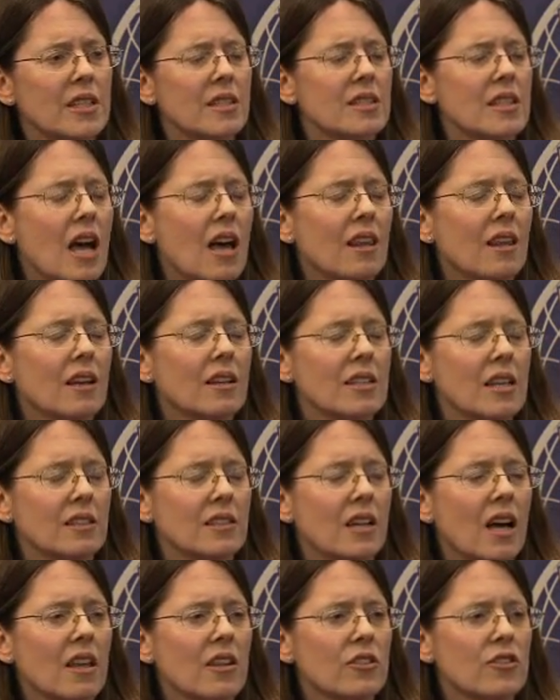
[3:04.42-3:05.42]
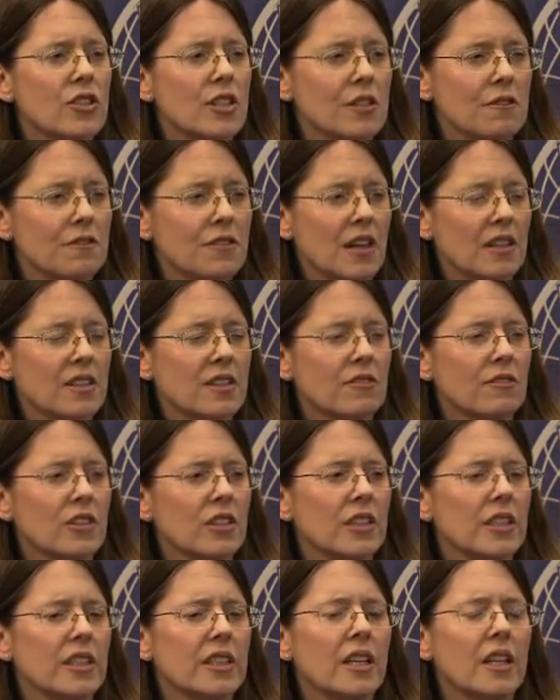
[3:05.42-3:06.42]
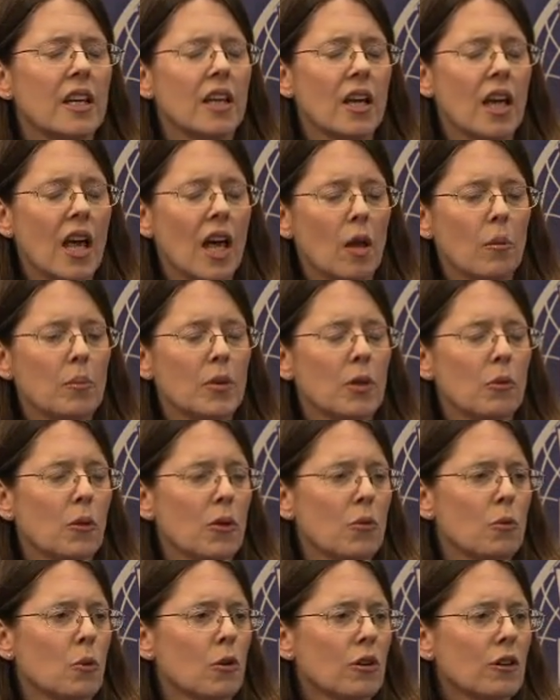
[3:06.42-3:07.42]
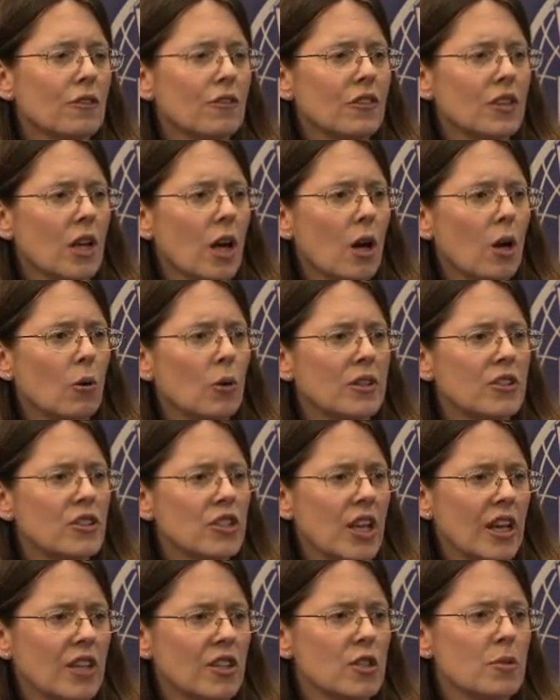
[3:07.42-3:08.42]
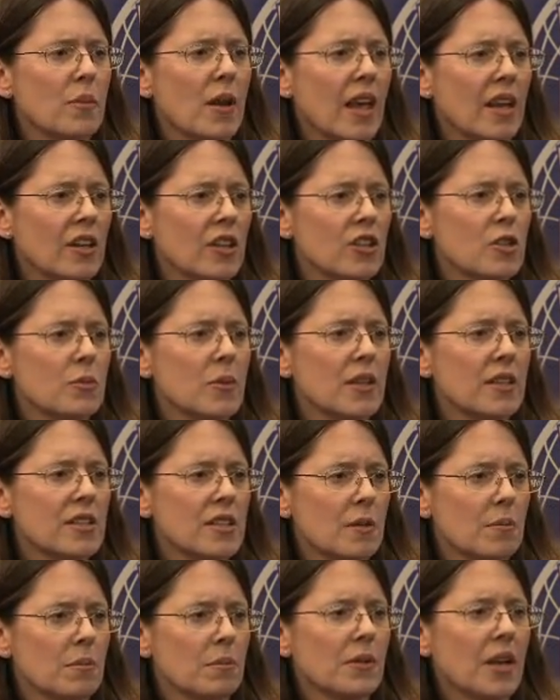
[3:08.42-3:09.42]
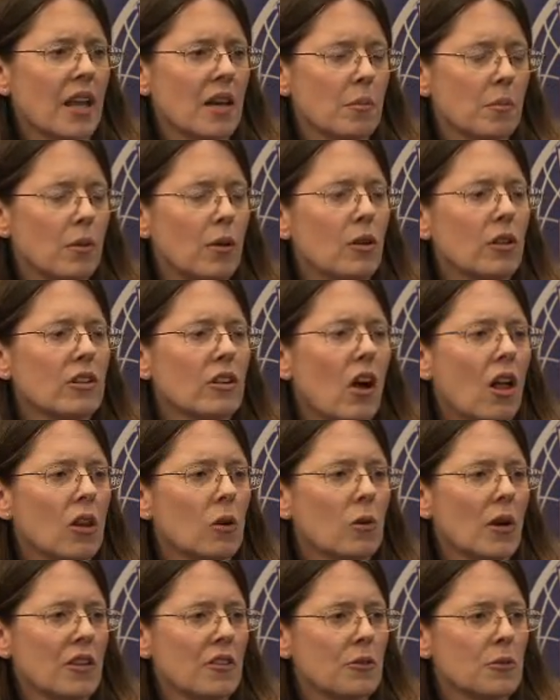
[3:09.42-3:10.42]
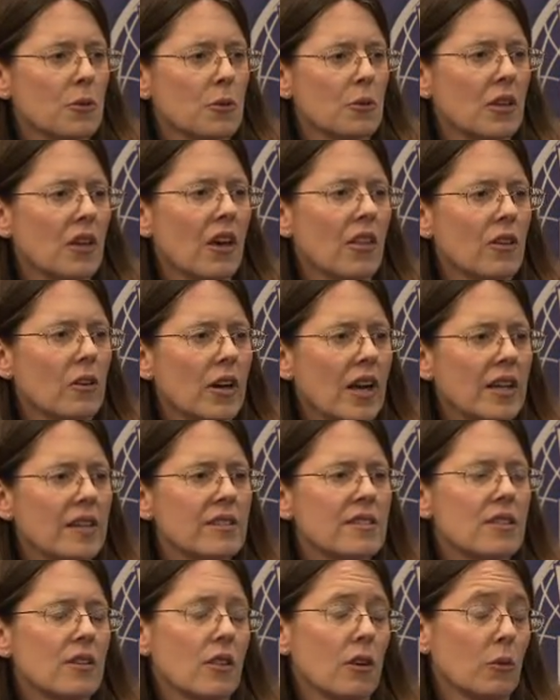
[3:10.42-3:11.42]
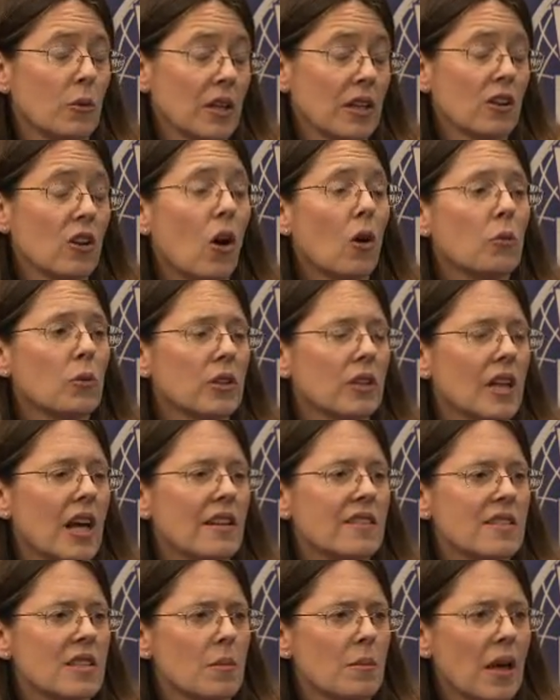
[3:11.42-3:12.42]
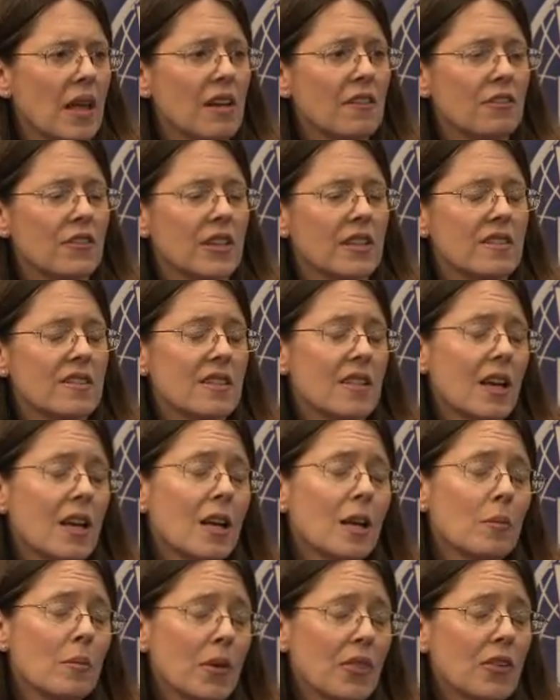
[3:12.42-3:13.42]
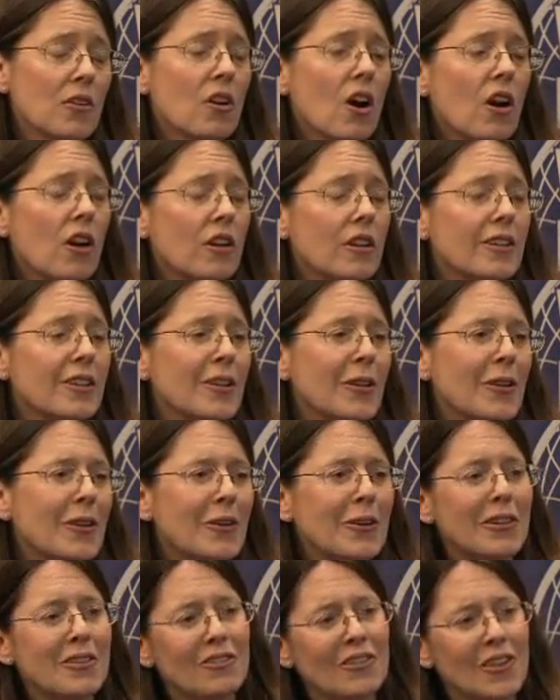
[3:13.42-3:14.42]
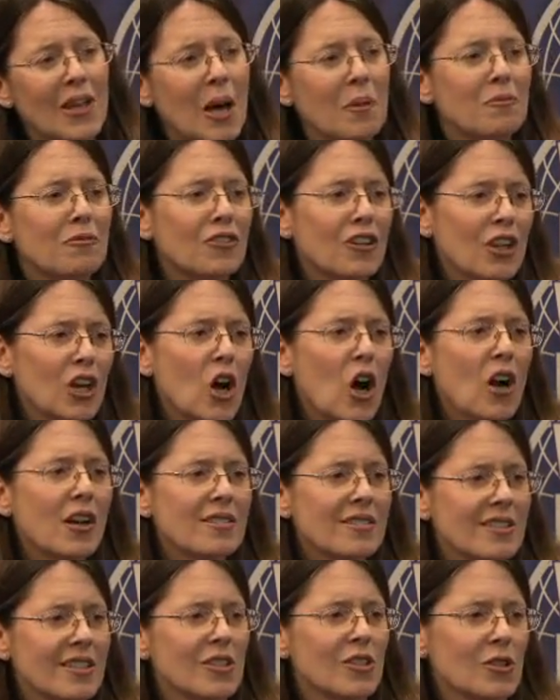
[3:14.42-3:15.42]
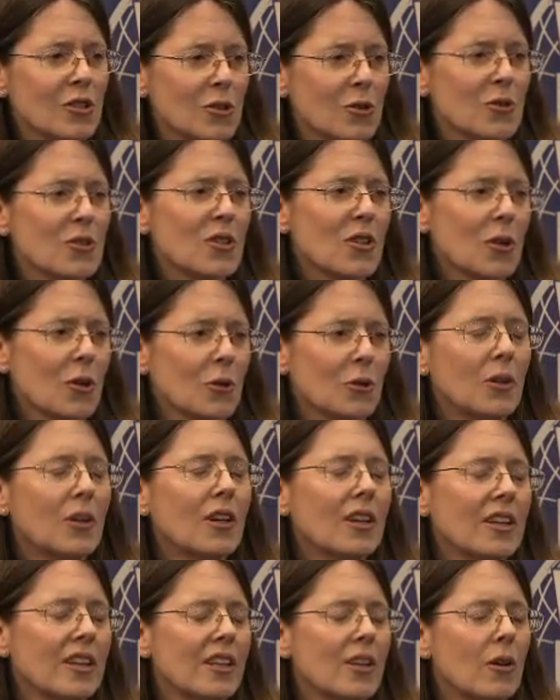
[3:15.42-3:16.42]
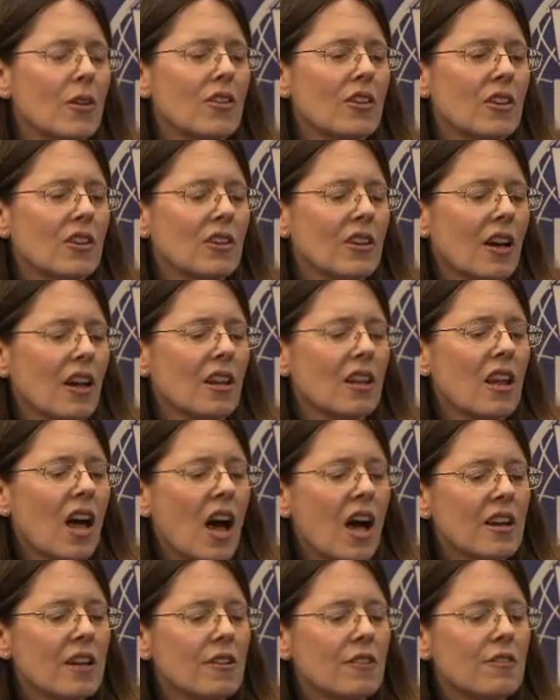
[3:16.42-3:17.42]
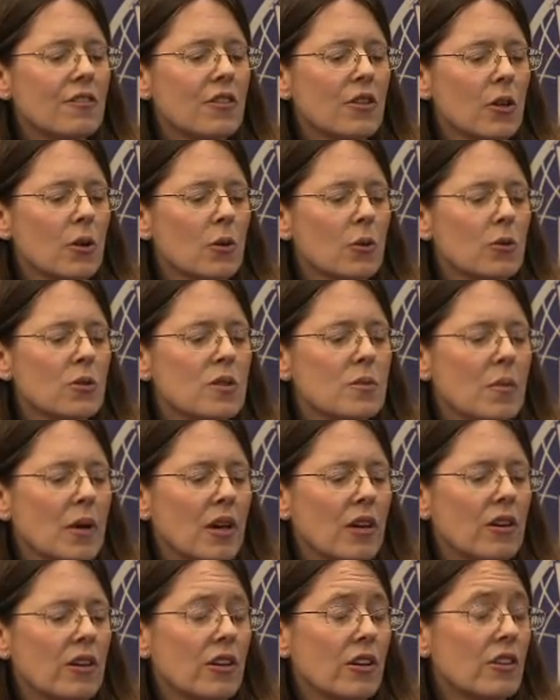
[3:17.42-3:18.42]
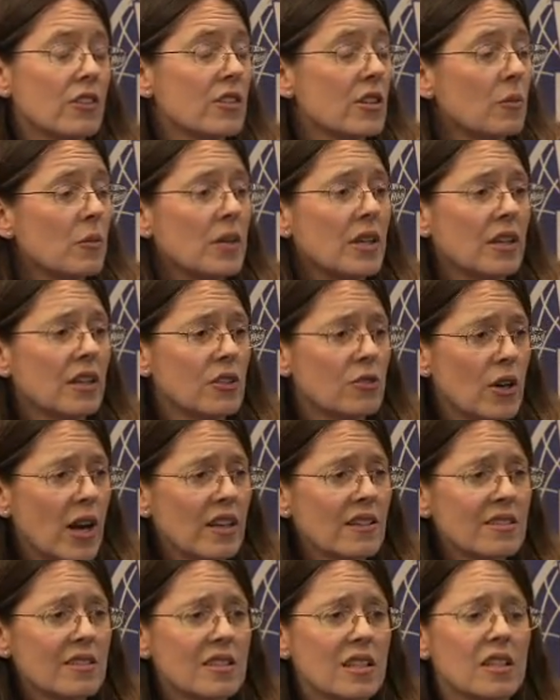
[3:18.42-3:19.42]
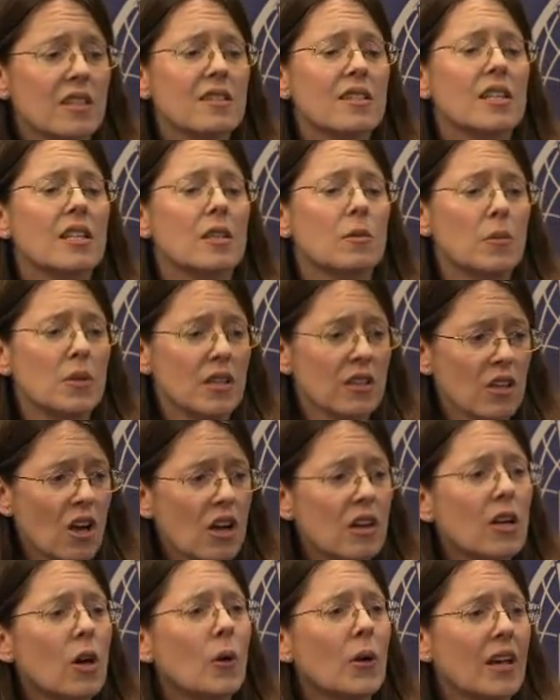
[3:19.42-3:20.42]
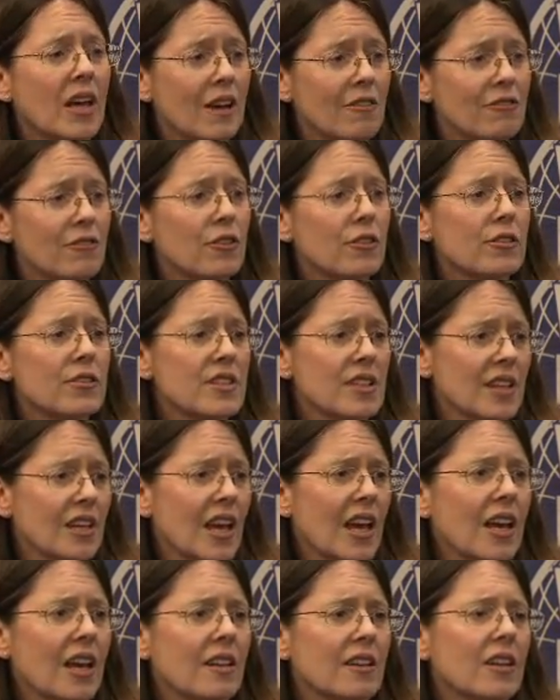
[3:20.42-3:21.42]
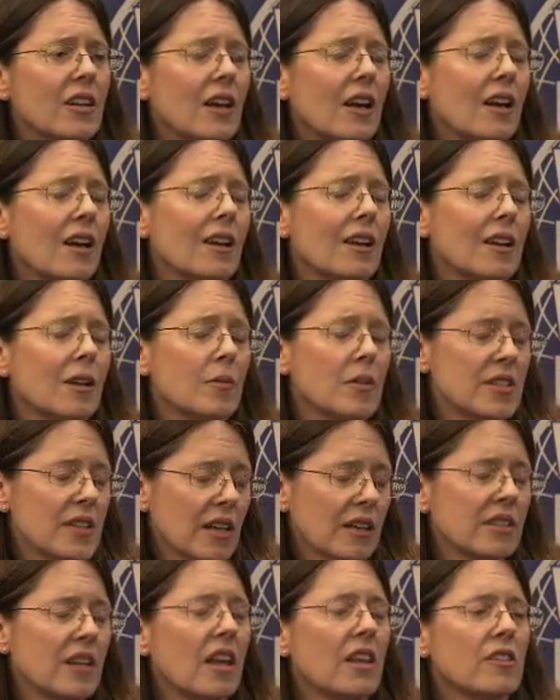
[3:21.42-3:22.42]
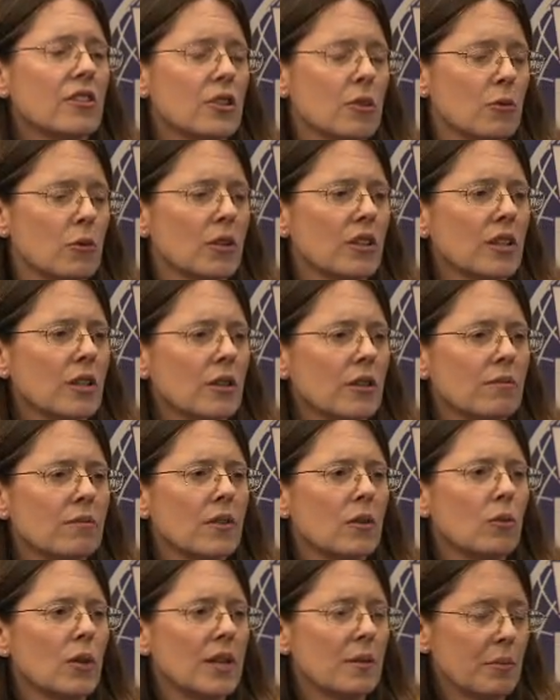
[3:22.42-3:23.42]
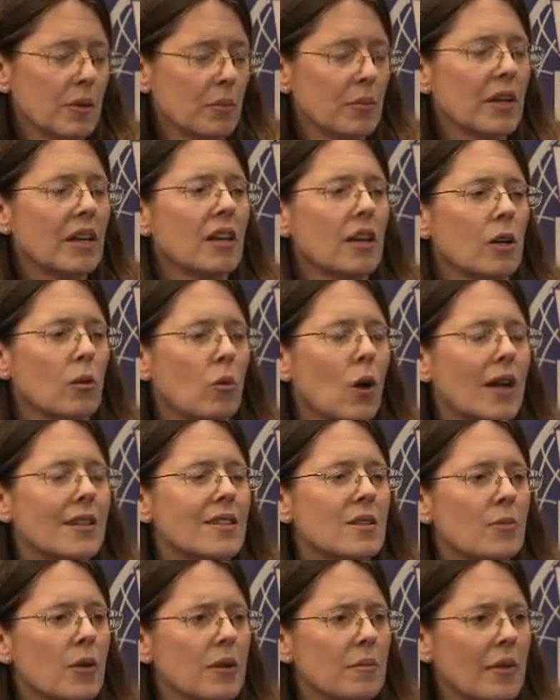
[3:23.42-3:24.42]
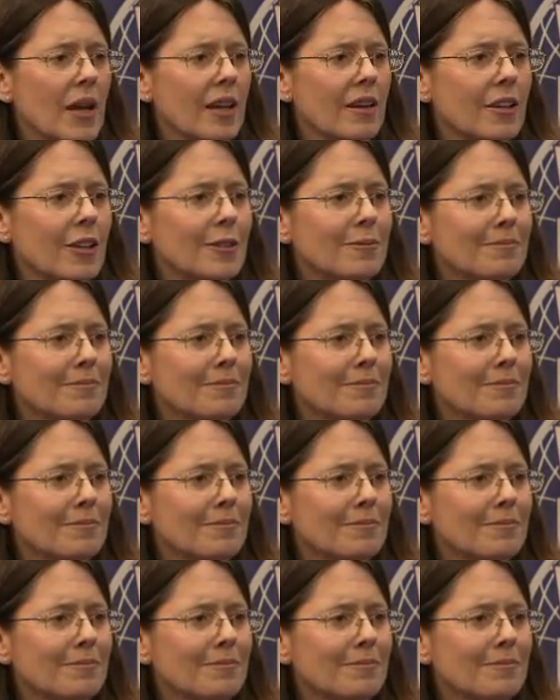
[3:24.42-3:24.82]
a technology effectively, helping with workflow and change management, and kind of pull it all the way through the other end so that we can all realize the benefits. But there are even the upfront cost issues. So, you know, I think a lot of those barriers are being addressed, and it's going to be an ongoing effort to get the technology really implemented in a widespread manner.